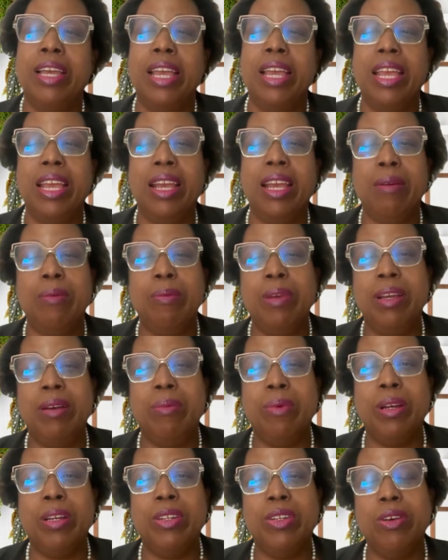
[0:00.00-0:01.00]
Here
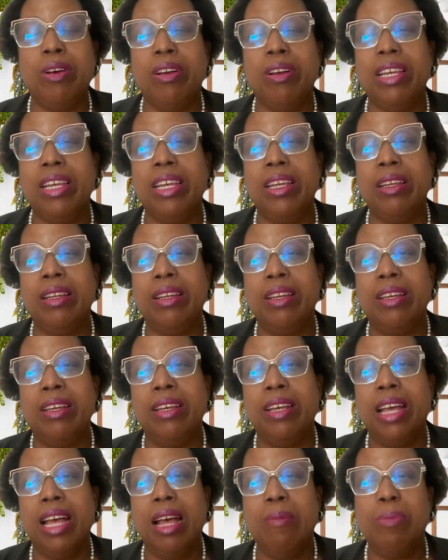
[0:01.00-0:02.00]
we're talking
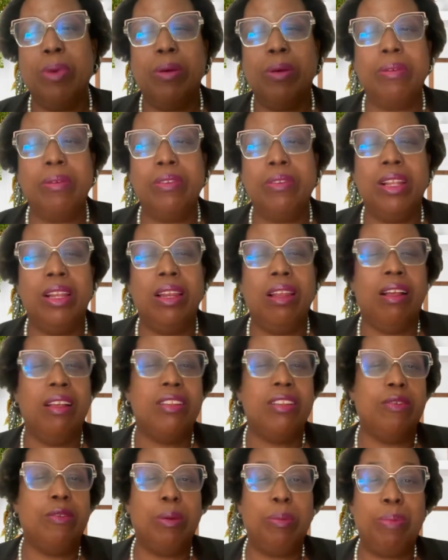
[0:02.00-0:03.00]
about the
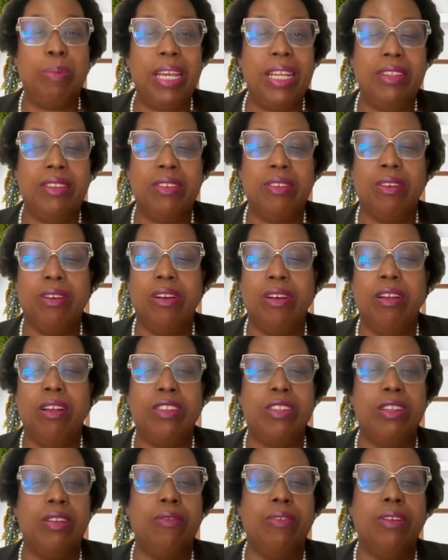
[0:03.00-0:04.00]
loss of a pet or
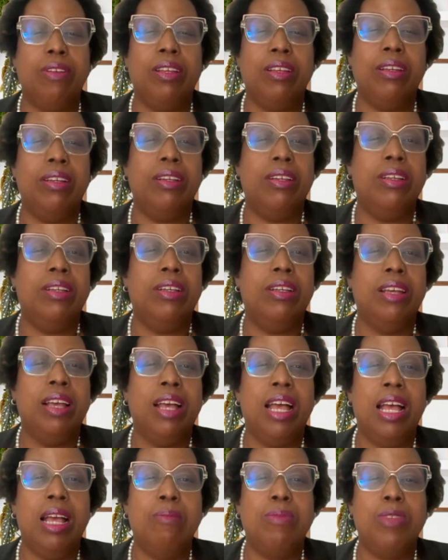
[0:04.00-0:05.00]
loss of
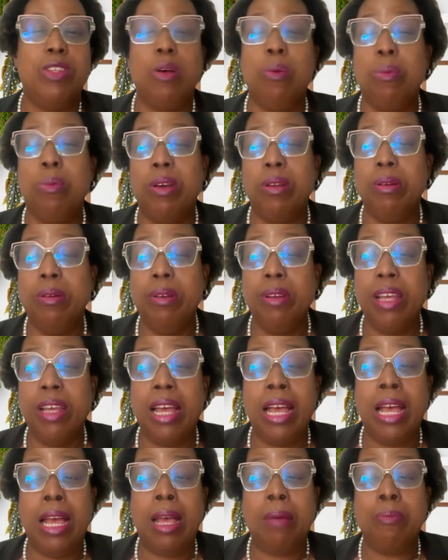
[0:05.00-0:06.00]
someone.
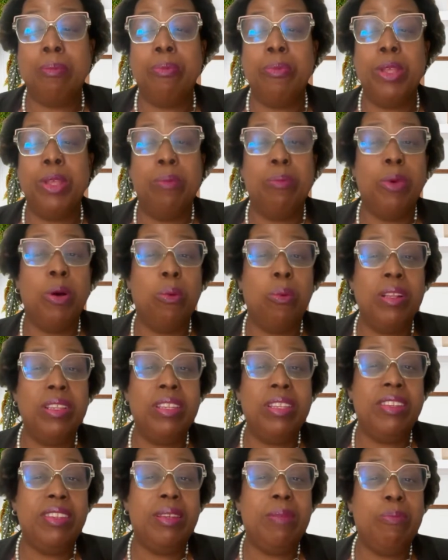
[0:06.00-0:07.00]
But
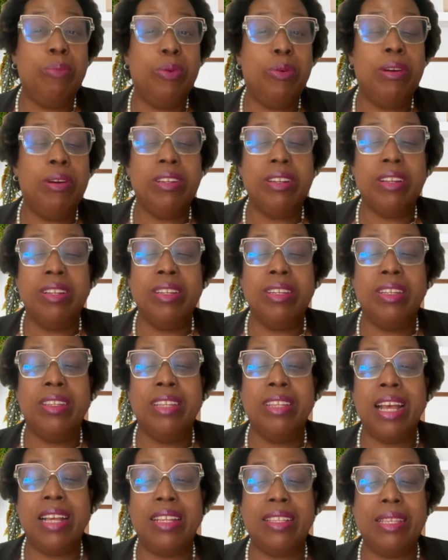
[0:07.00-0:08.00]
what is important
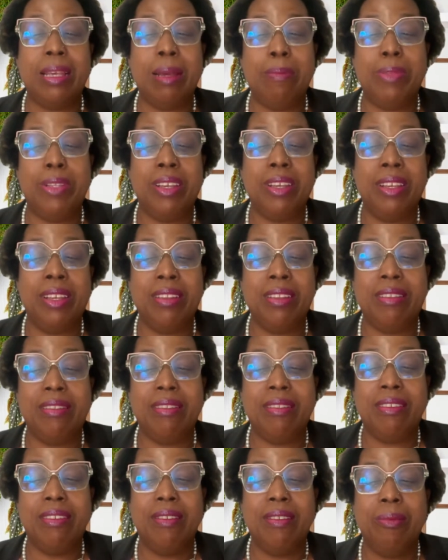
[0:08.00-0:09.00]
is
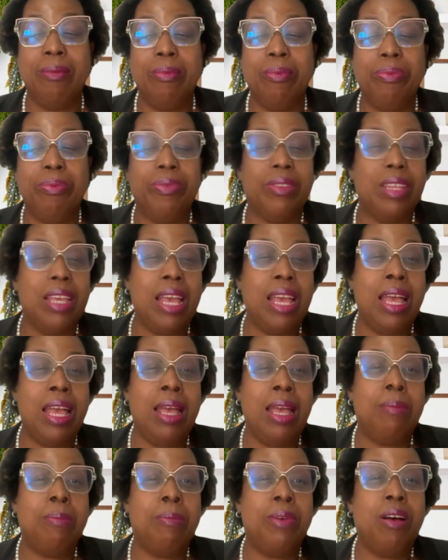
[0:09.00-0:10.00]
acceptance
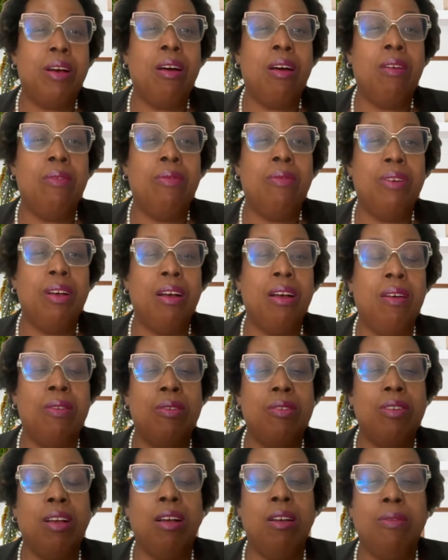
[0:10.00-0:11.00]

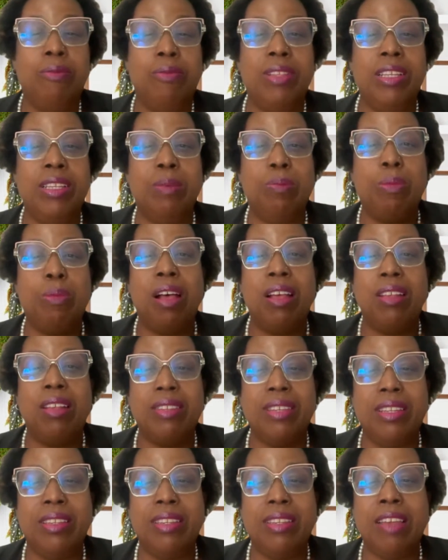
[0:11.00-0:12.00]
of this
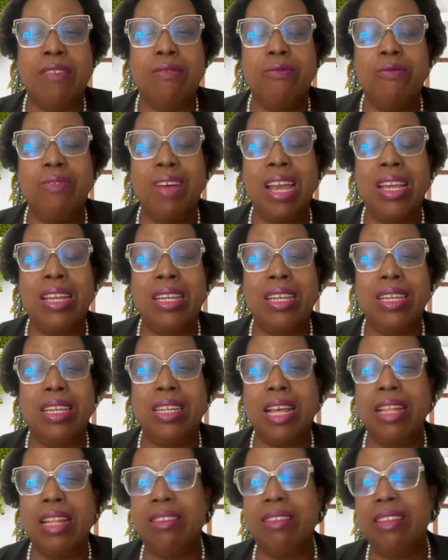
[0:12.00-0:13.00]
process and
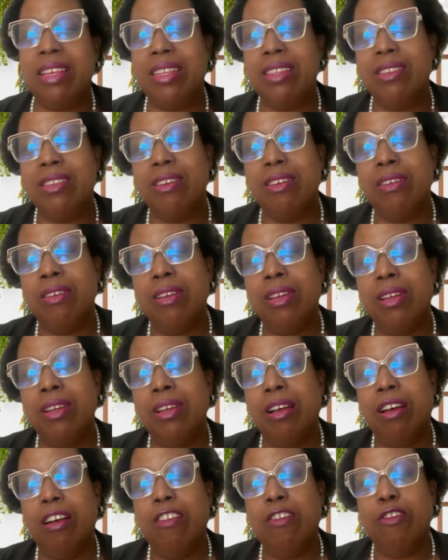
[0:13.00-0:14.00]
finding that sense of
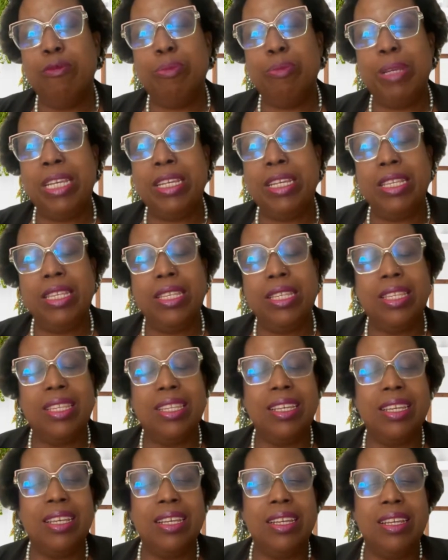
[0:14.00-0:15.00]
peace.